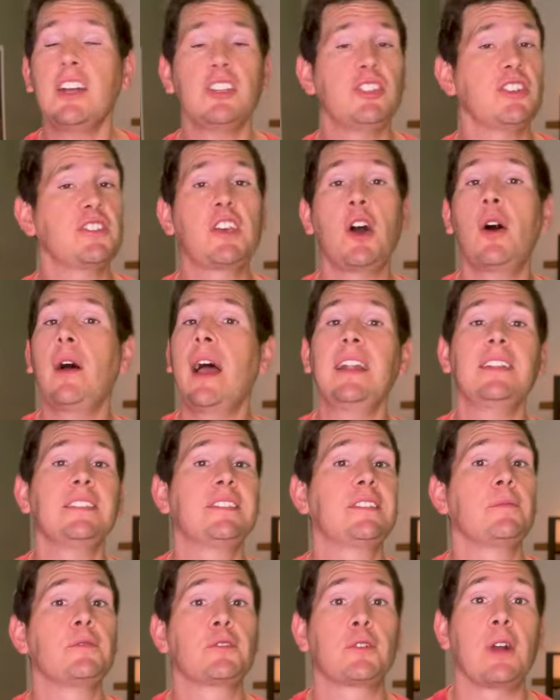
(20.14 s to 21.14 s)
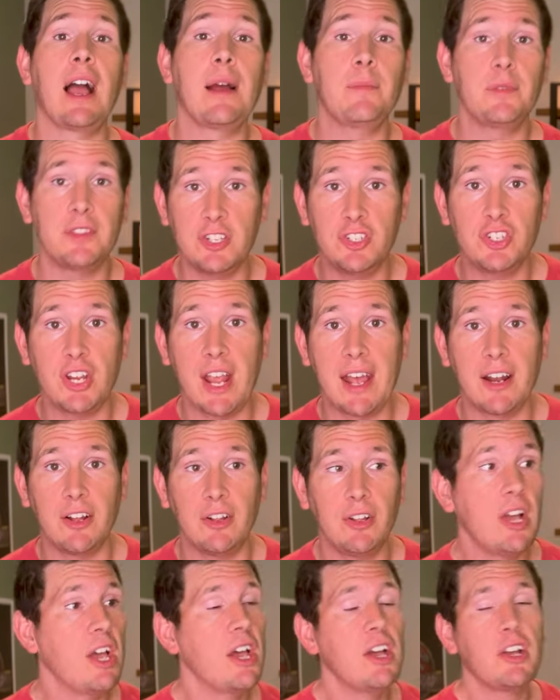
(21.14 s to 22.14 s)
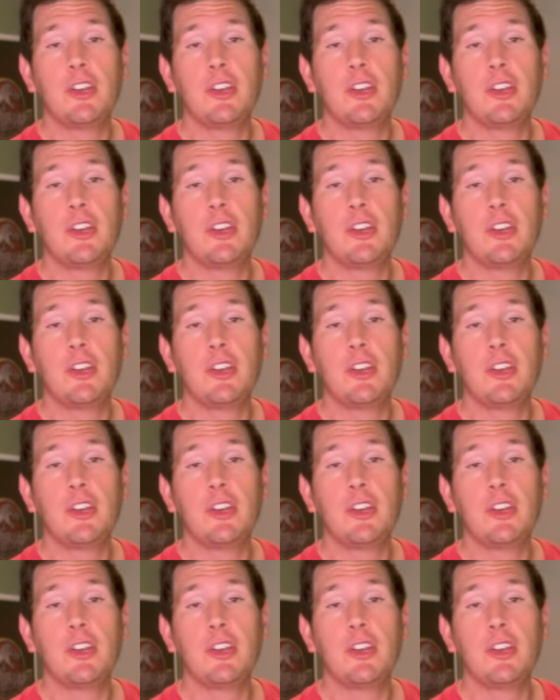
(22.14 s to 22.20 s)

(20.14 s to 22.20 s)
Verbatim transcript: just go ahead and subscribe to the channel.